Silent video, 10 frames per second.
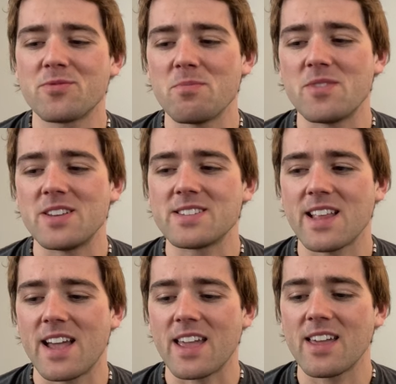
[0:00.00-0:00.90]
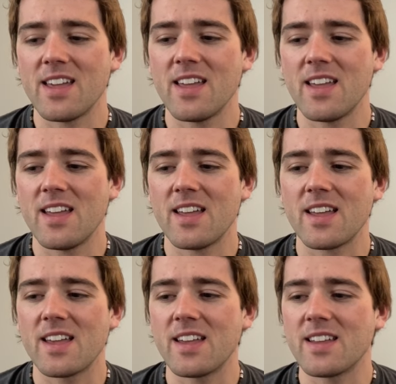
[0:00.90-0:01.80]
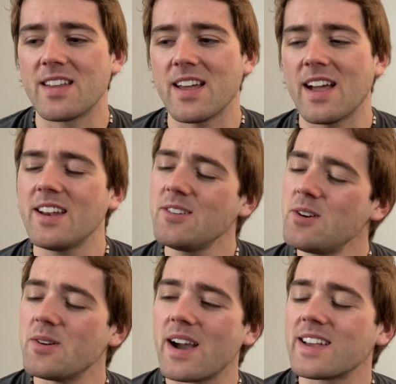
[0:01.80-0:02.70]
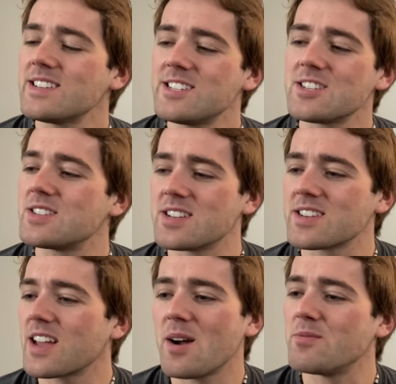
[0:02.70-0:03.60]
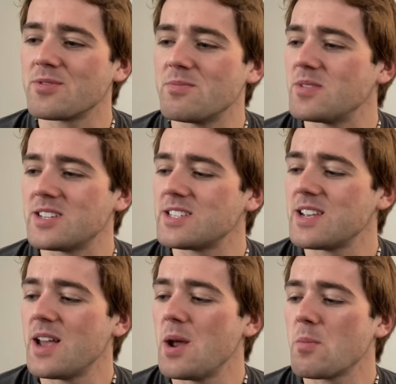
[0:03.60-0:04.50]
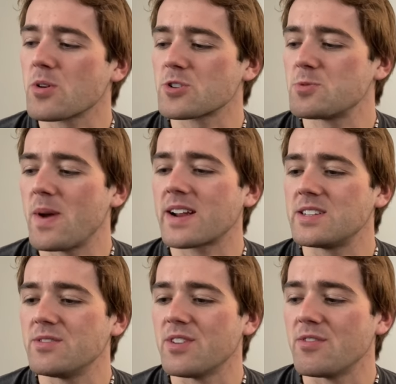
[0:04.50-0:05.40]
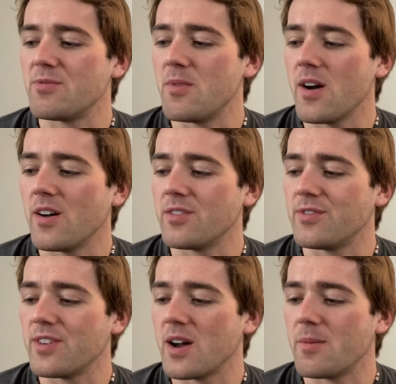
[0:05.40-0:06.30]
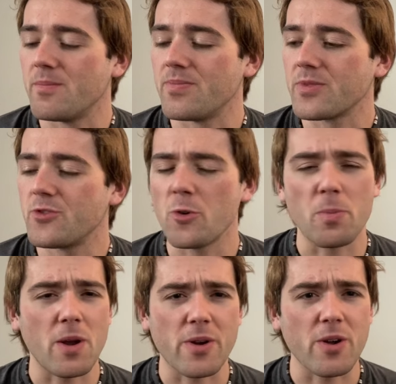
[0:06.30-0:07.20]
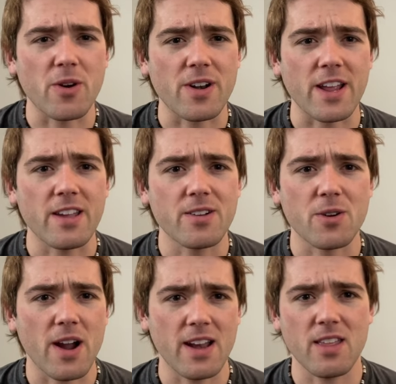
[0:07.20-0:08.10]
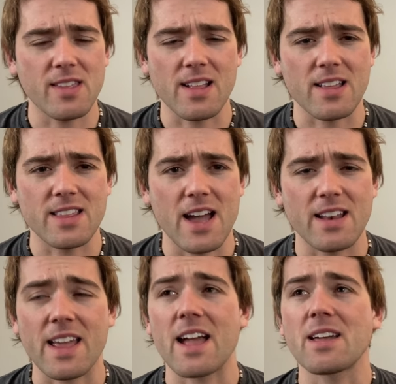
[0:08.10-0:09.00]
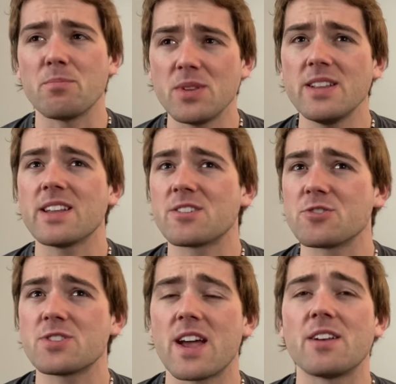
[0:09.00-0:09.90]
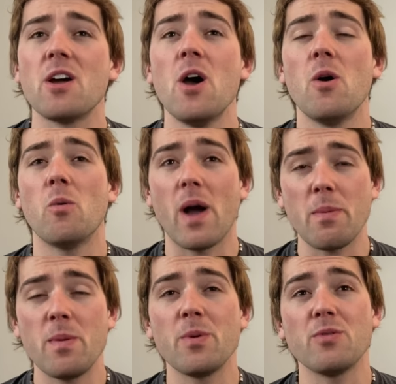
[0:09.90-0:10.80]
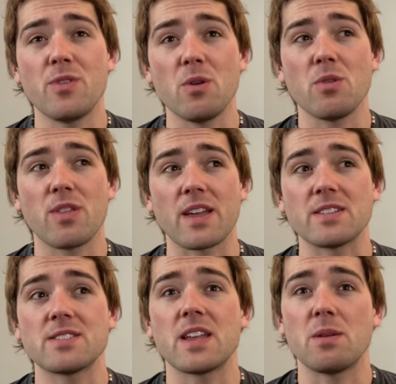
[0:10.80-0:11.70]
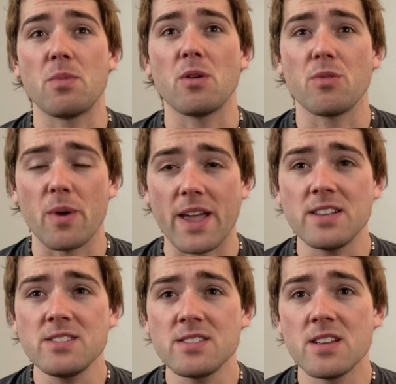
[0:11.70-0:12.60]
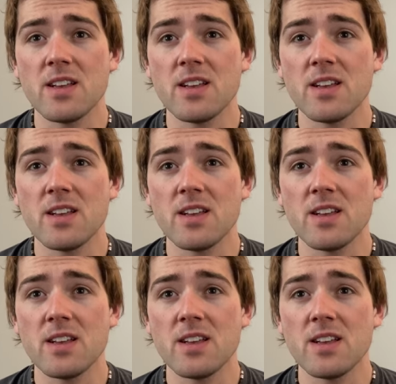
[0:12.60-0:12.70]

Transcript: from this, like, I don't know, I guess it just doesn't come from this perspective of superiority or anything like that. Like, I completely understand why people view things in both ways,